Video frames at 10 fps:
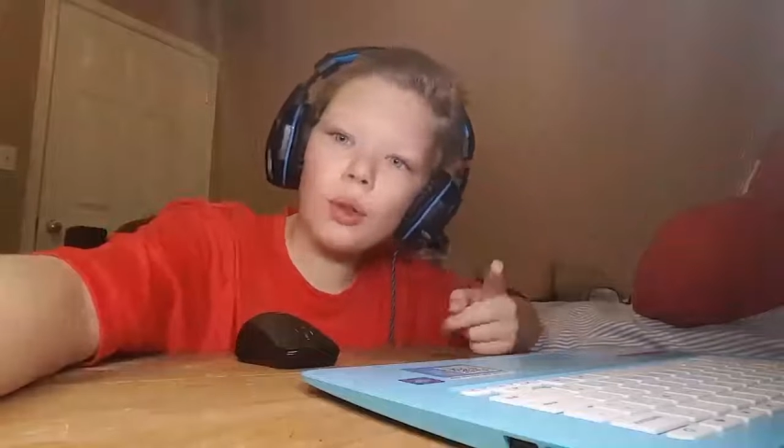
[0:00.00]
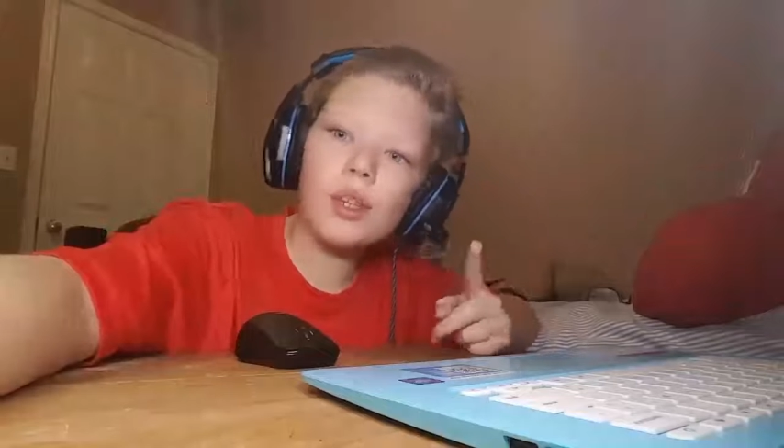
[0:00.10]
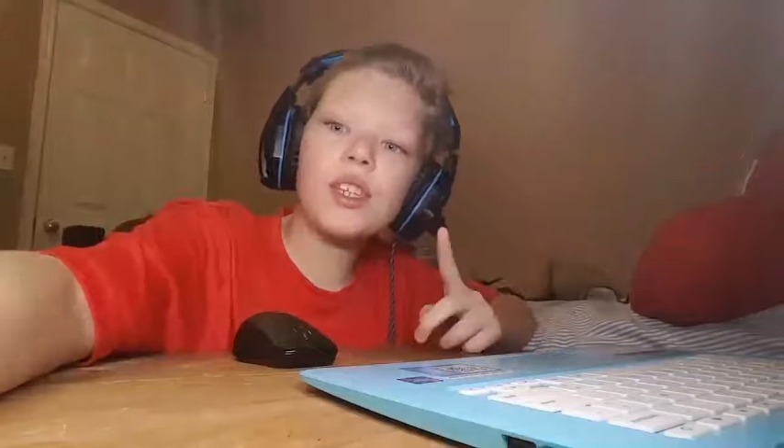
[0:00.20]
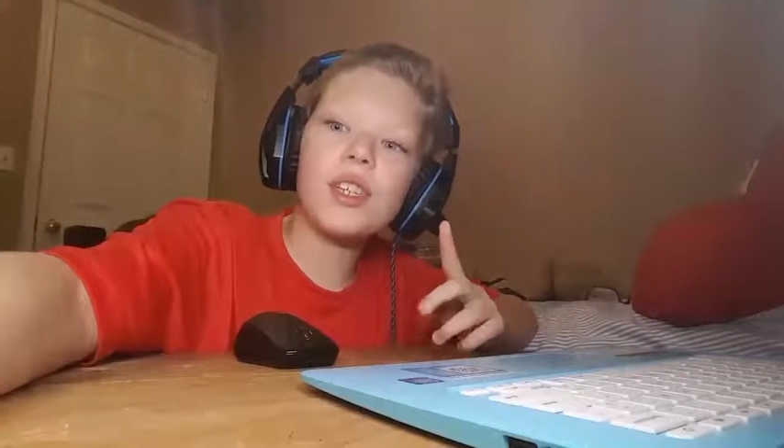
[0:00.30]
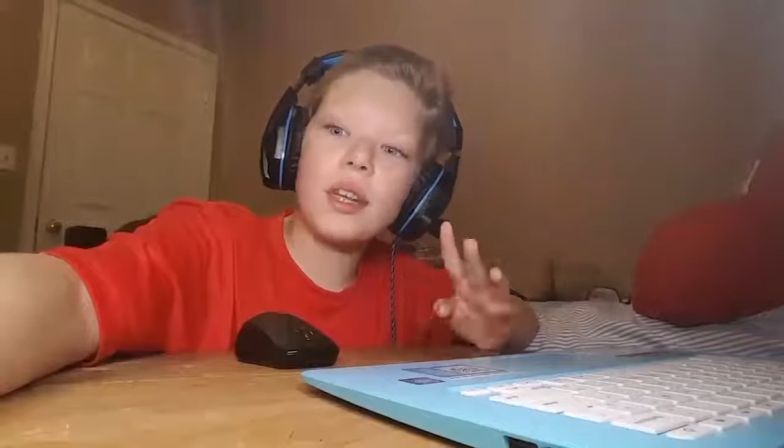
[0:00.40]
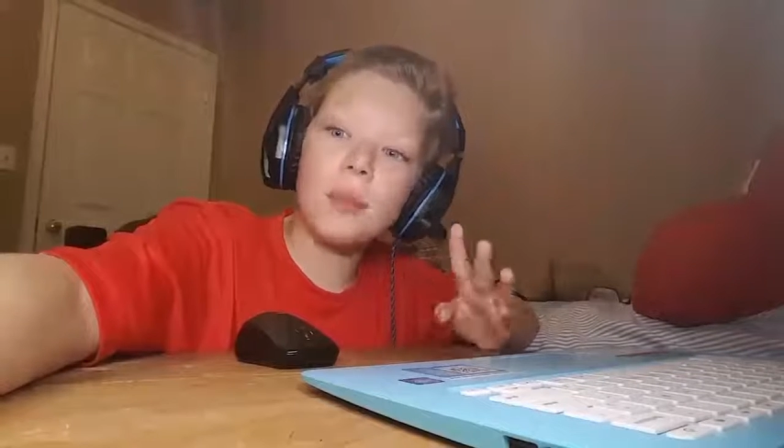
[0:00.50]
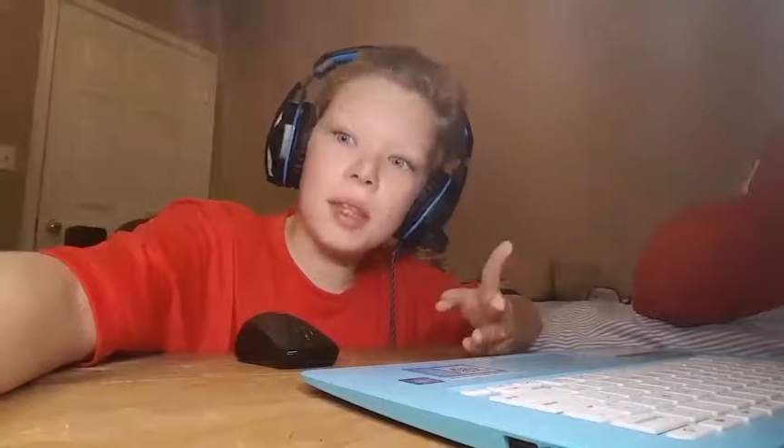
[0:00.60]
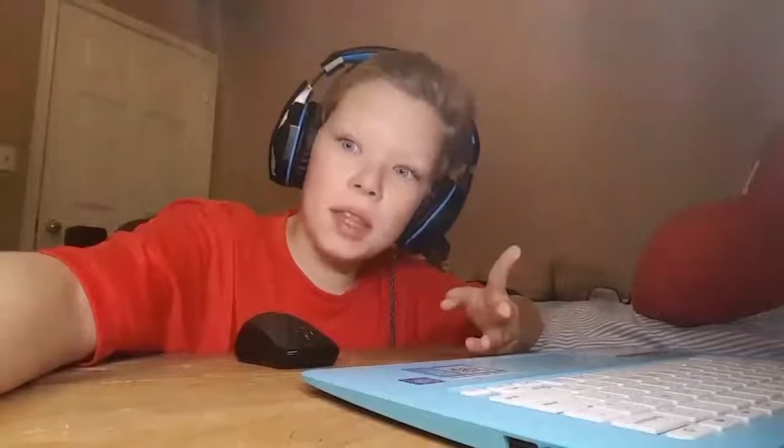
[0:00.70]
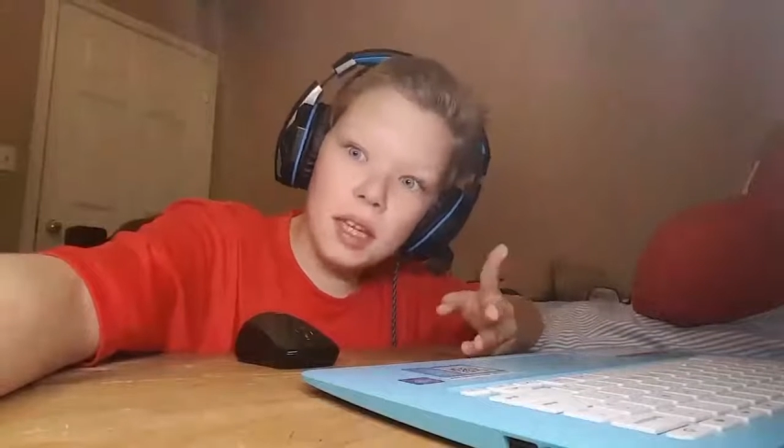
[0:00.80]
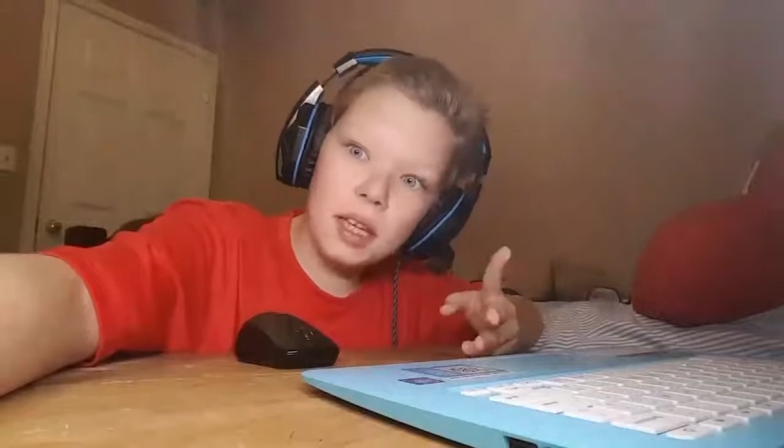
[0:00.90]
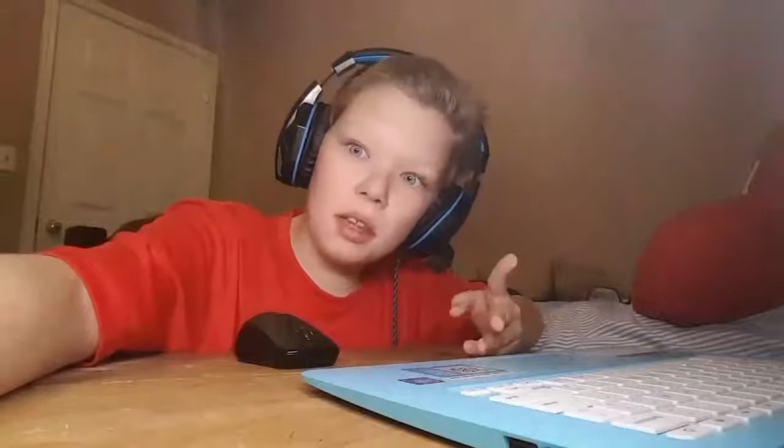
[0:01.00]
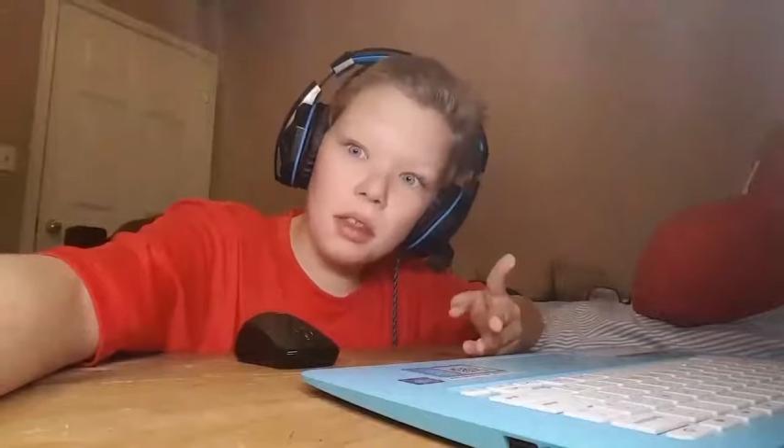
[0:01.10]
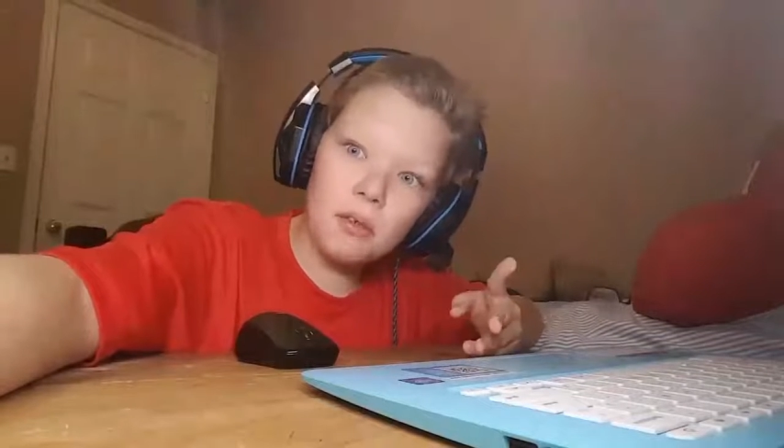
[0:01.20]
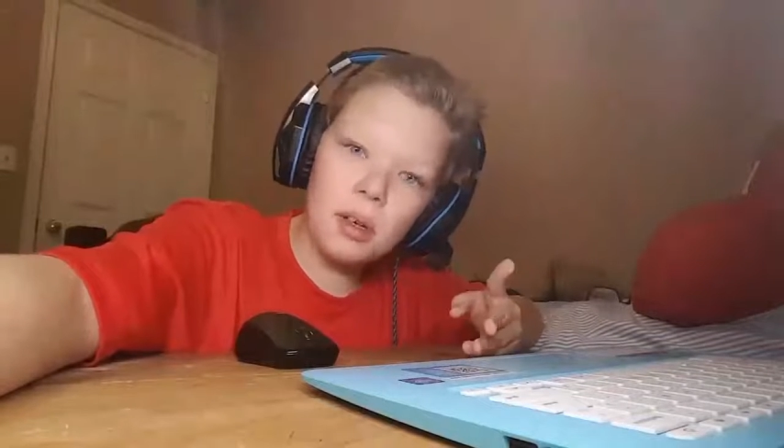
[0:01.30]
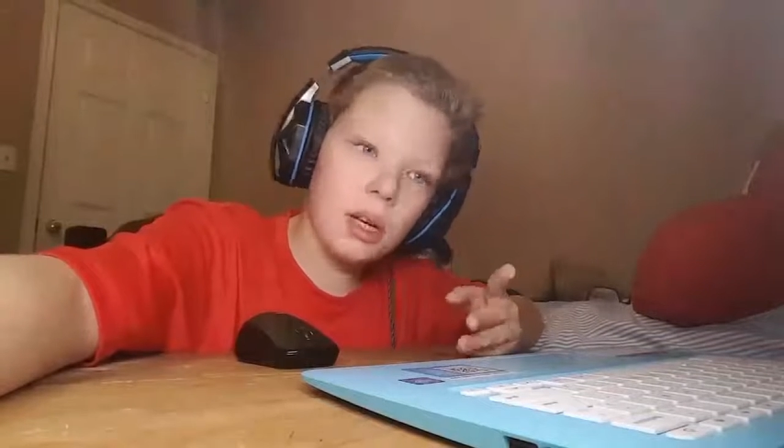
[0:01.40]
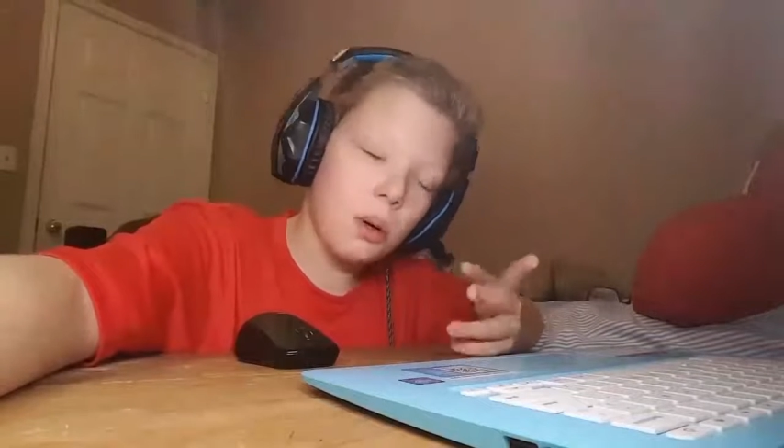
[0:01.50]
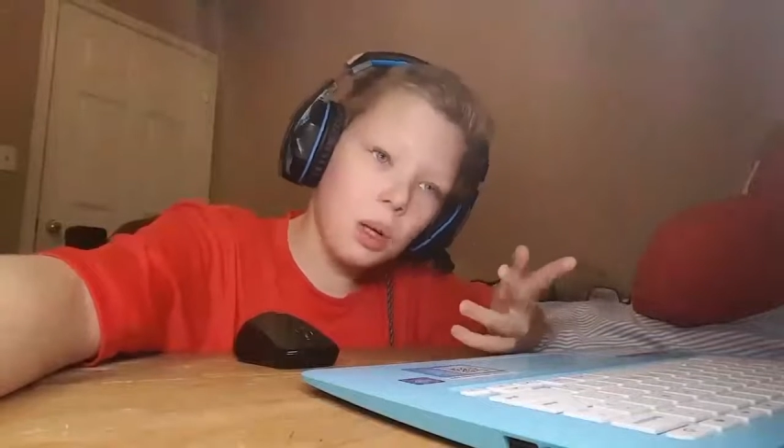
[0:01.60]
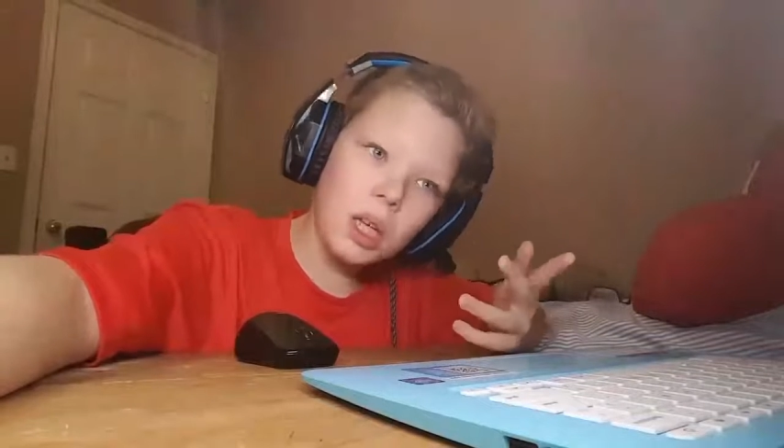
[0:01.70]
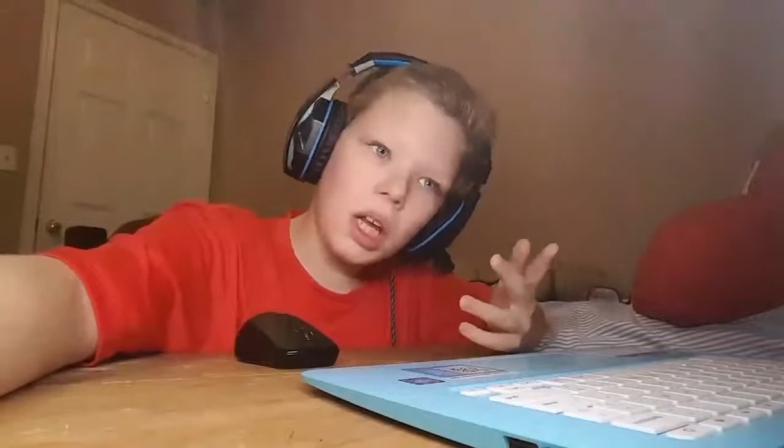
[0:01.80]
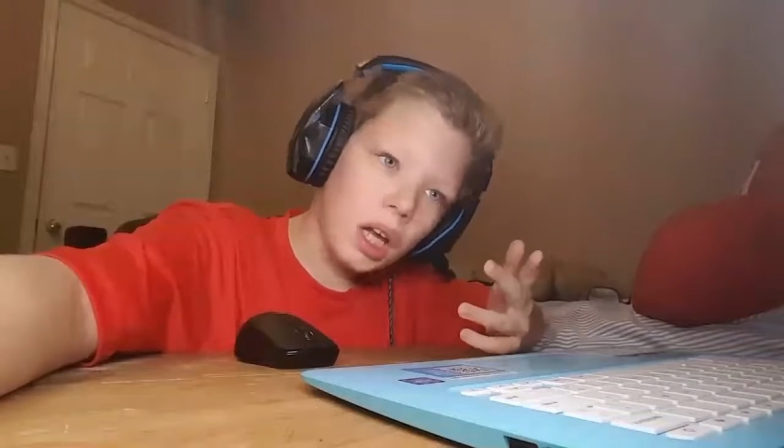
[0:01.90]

or this is going to be the end of the video.